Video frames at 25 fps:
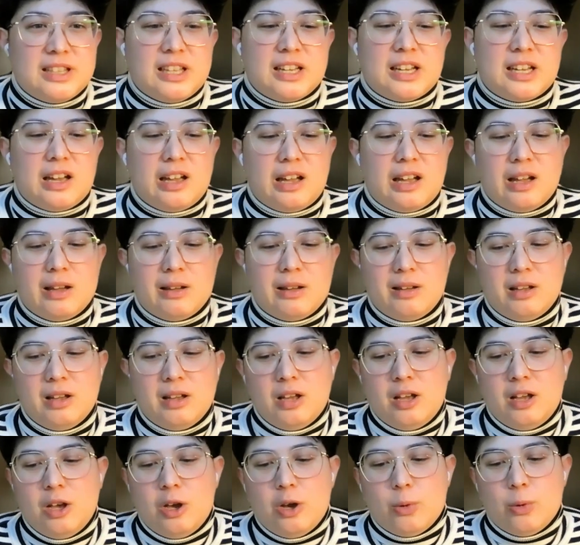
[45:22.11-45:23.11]
Like I, I,
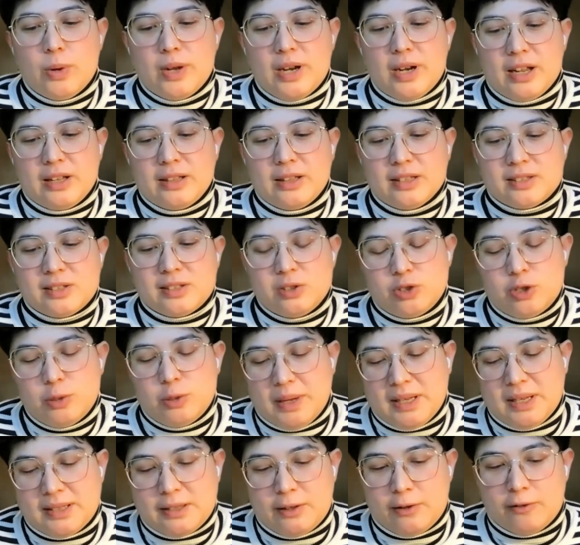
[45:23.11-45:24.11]
when I listen to
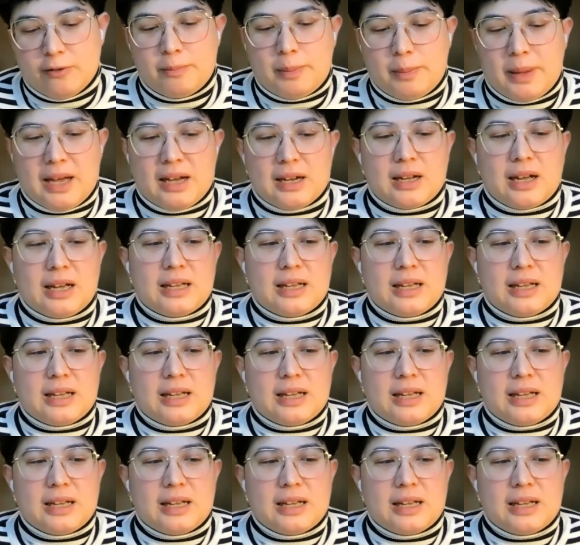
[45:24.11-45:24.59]
myself back,